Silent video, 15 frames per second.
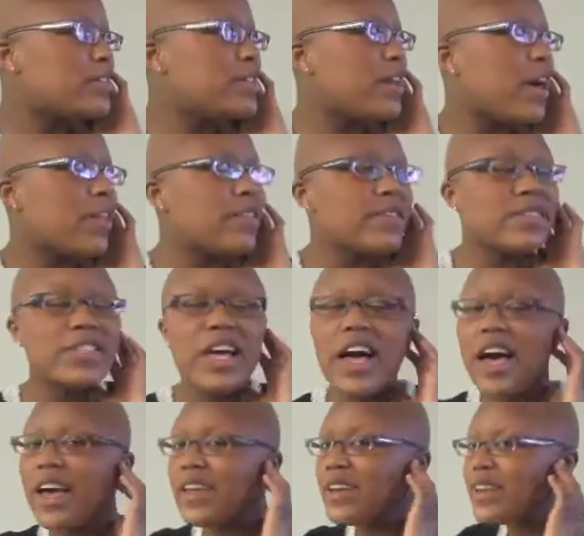to the other
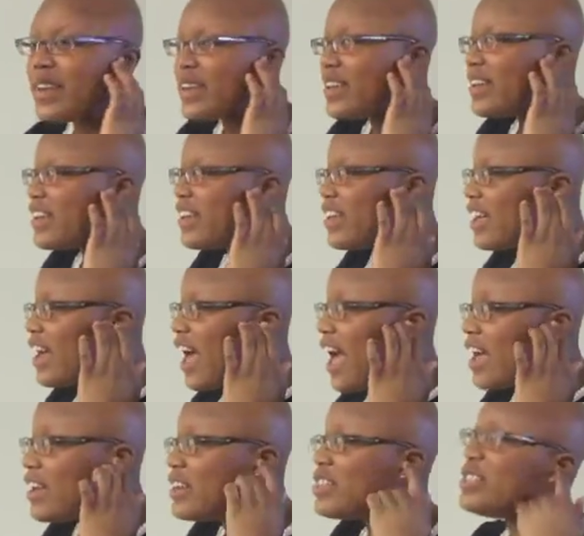side
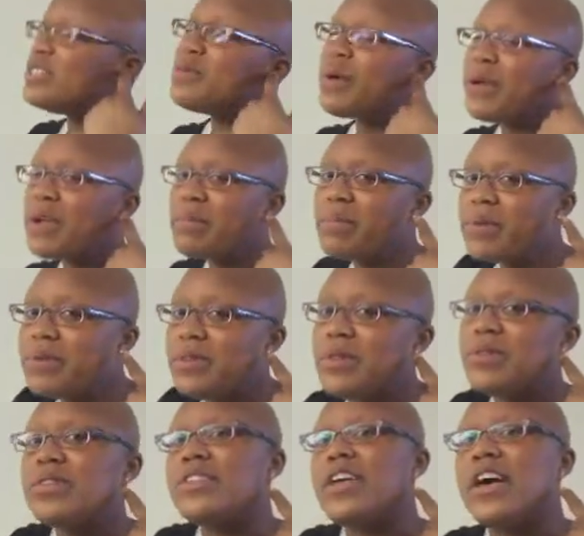and she's wearing a
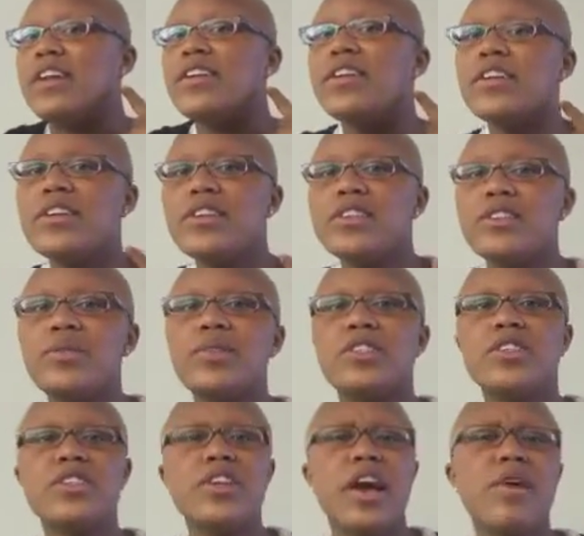Bluetooth set. So it's
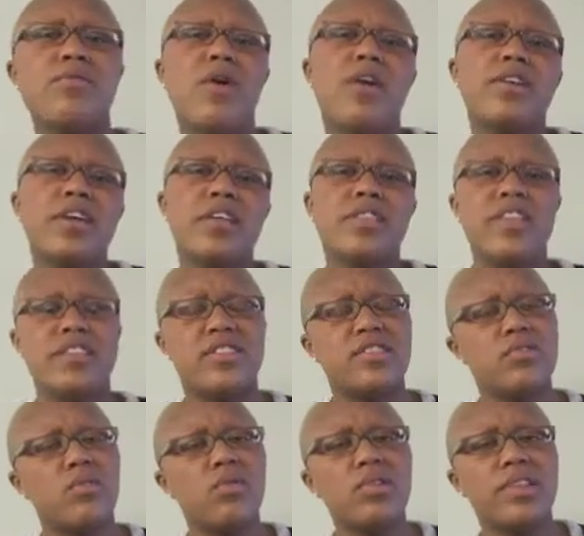just ironic that
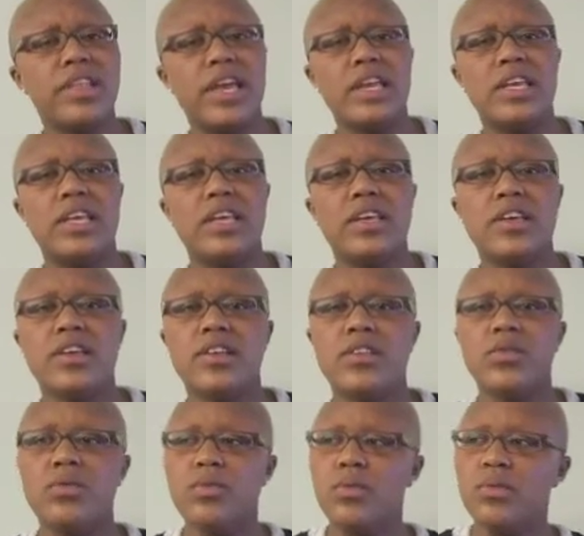this old lady,
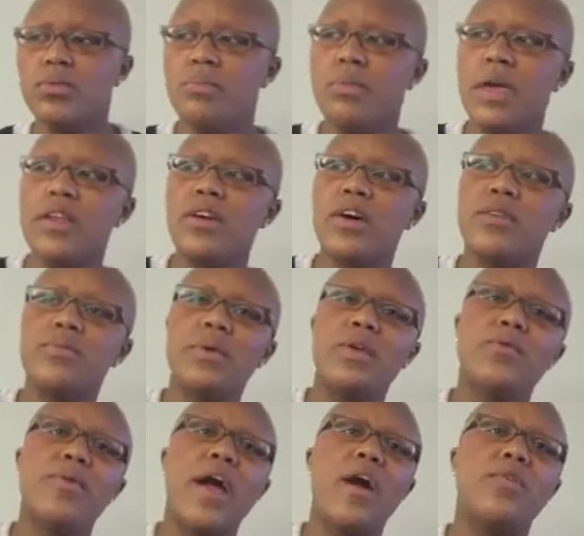who may not
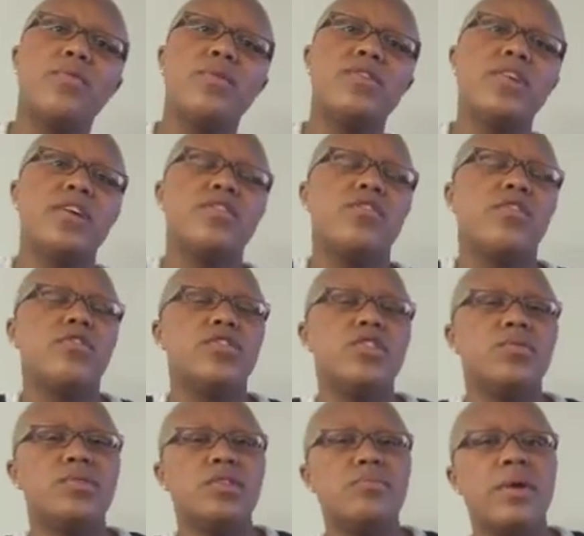be around when technology
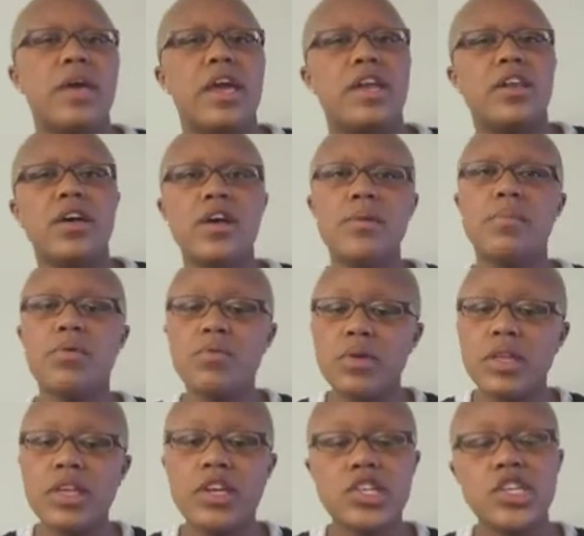was made, but
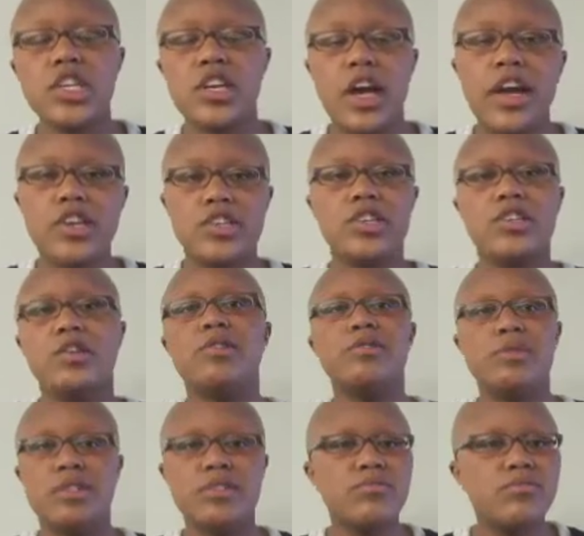really she actually
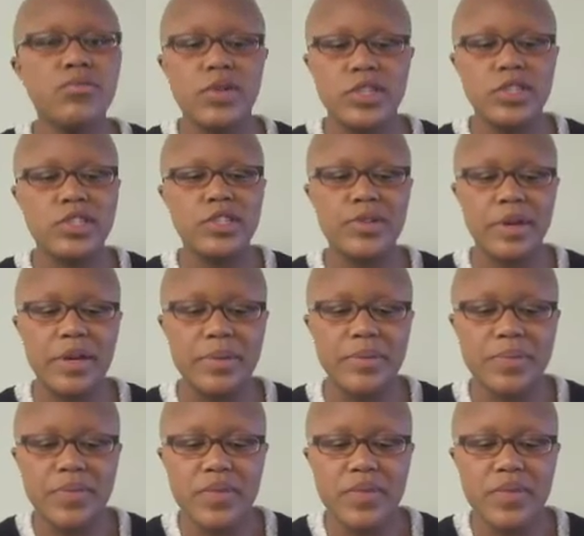knows what she's doing.